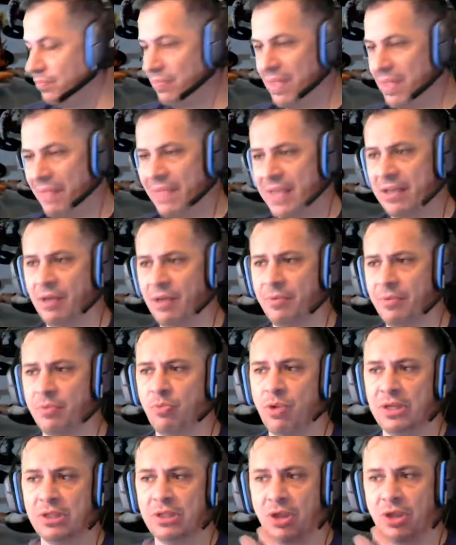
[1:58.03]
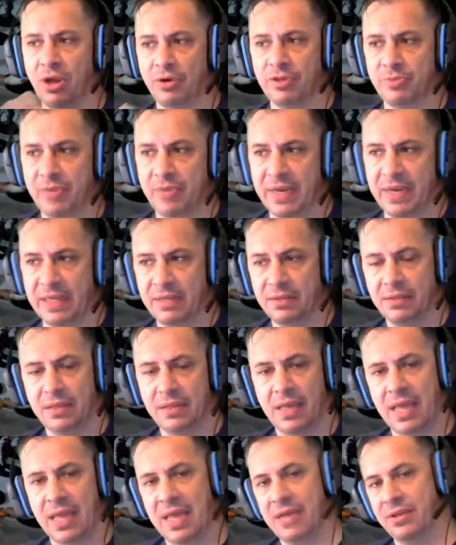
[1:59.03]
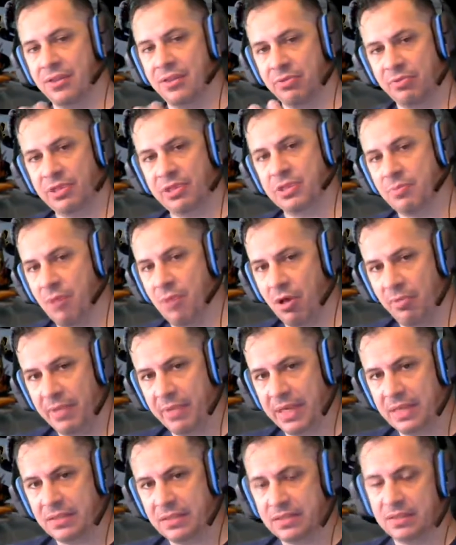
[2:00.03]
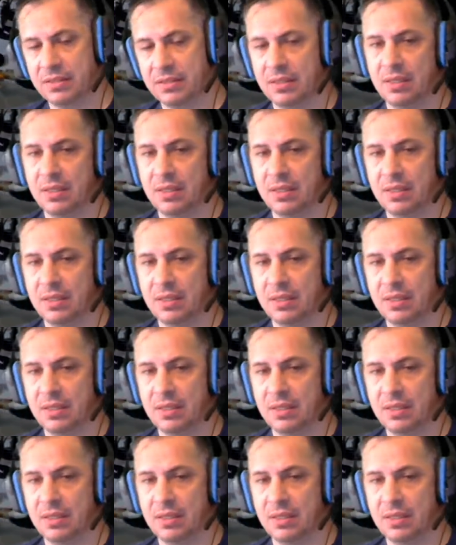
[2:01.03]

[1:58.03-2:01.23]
they come with one large mini and 3 small minis,